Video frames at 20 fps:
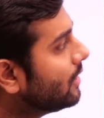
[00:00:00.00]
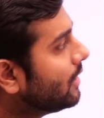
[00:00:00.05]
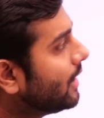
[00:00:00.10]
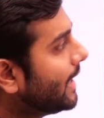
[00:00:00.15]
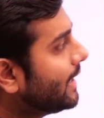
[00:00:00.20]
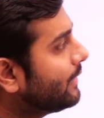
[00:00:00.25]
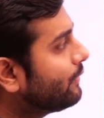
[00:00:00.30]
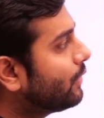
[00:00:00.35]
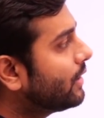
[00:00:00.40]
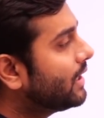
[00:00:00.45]

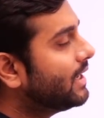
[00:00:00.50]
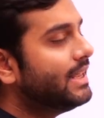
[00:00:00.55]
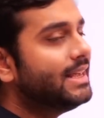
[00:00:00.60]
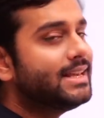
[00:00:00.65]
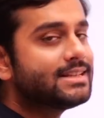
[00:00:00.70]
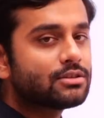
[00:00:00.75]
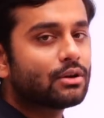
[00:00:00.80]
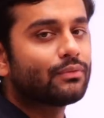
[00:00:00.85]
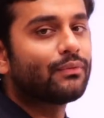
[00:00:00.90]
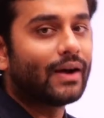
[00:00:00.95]
And for
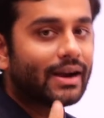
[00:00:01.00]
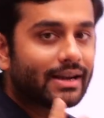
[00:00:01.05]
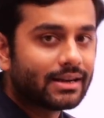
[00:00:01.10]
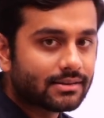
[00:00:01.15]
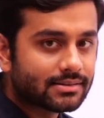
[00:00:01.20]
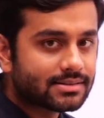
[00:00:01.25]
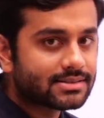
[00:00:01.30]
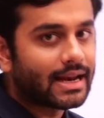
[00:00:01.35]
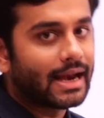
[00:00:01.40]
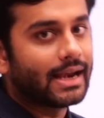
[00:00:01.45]
ease of
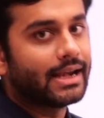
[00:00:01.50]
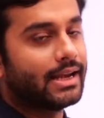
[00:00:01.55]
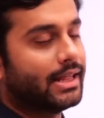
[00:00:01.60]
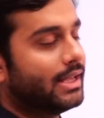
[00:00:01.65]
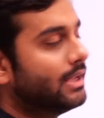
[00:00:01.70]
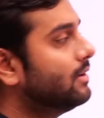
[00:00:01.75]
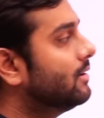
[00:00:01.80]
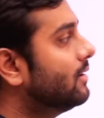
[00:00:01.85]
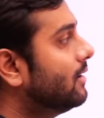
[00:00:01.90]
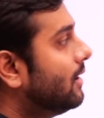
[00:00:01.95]

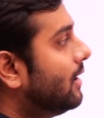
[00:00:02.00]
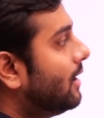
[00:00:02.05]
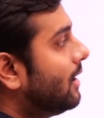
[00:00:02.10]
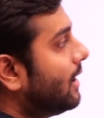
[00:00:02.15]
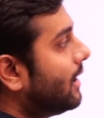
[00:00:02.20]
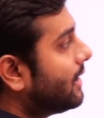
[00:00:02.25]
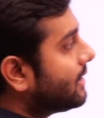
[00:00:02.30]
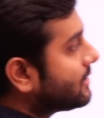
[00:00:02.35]
understanding, let